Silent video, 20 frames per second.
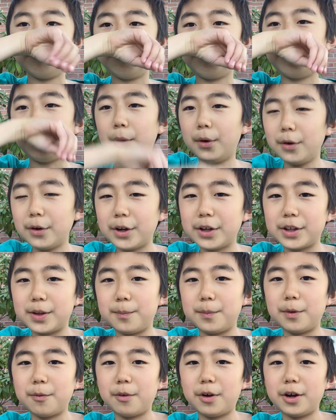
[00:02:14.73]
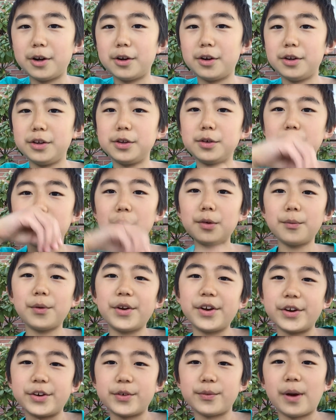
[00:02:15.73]
putting them in water. You don't want
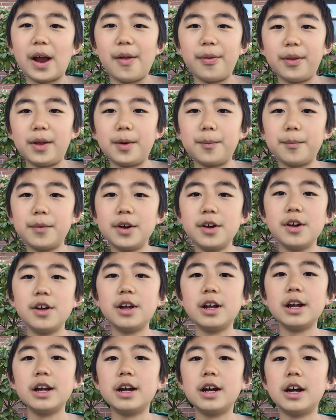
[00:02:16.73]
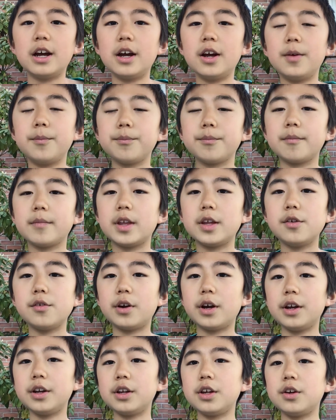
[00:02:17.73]
to drown them. You
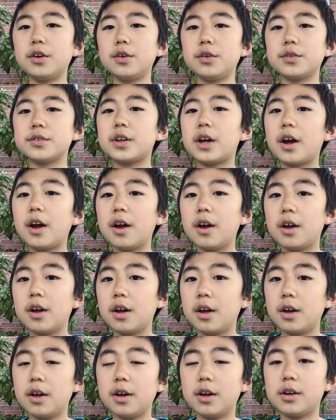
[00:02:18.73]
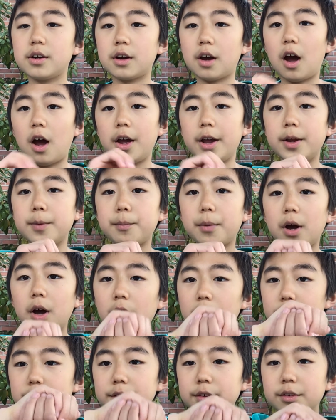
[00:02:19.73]
can use cotton
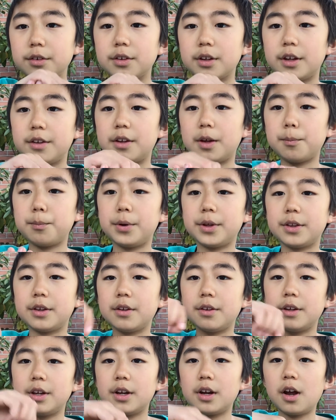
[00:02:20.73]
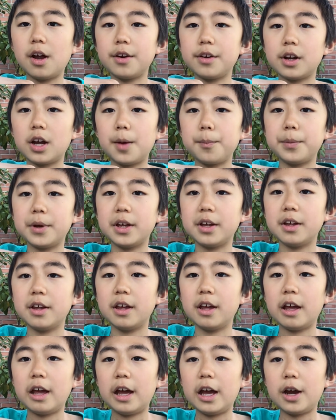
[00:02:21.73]
balls and then put the seed on top.
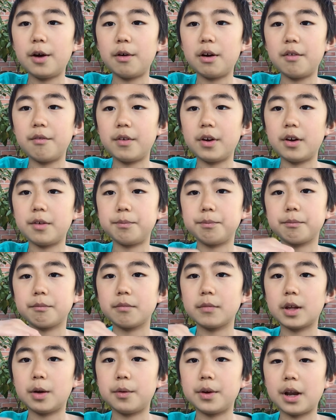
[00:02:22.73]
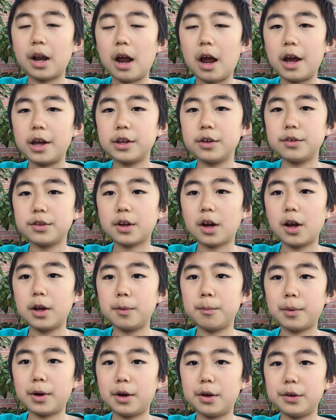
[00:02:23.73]
However, when I use
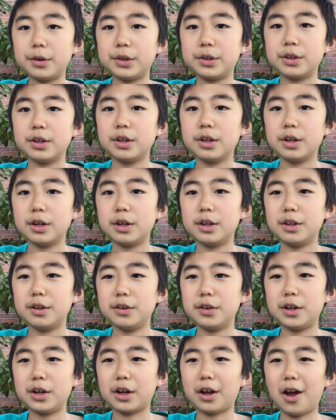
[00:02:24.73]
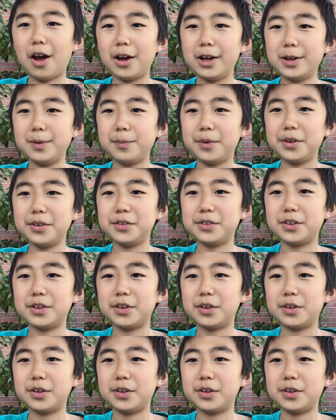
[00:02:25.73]
cotton balls, the cotton balls,